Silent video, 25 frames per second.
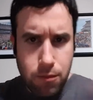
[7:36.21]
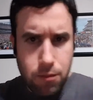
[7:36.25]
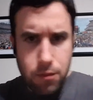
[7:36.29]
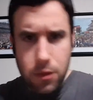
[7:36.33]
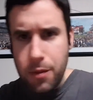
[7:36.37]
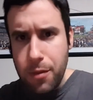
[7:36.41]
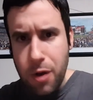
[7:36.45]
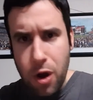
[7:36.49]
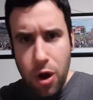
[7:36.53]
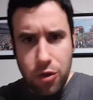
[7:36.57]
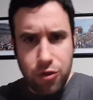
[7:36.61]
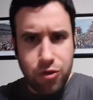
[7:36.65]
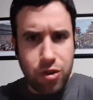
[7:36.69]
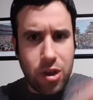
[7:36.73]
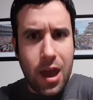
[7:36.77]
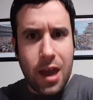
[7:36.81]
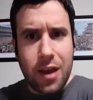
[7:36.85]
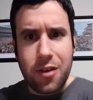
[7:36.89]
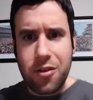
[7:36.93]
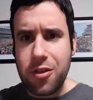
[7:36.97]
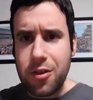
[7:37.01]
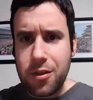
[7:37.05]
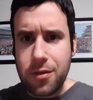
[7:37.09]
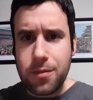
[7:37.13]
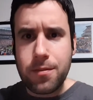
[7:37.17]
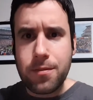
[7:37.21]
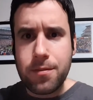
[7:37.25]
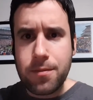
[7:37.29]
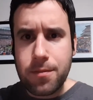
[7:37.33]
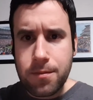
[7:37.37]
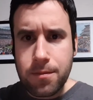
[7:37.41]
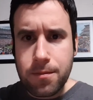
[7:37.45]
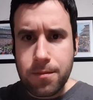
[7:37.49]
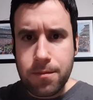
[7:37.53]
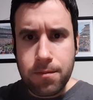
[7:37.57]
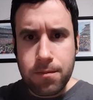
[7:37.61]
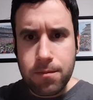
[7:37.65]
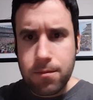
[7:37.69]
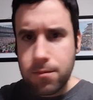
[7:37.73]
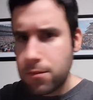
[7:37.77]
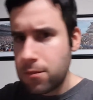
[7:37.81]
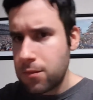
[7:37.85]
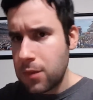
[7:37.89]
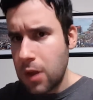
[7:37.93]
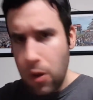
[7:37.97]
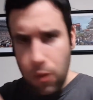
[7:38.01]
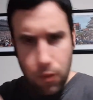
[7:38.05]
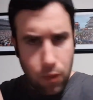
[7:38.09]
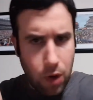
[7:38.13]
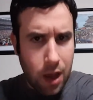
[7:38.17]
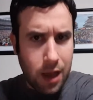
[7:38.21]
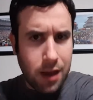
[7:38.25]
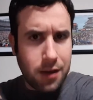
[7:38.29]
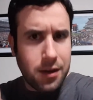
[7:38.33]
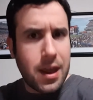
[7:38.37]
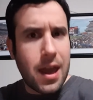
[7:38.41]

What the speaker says: Lamar Jackson, Ryan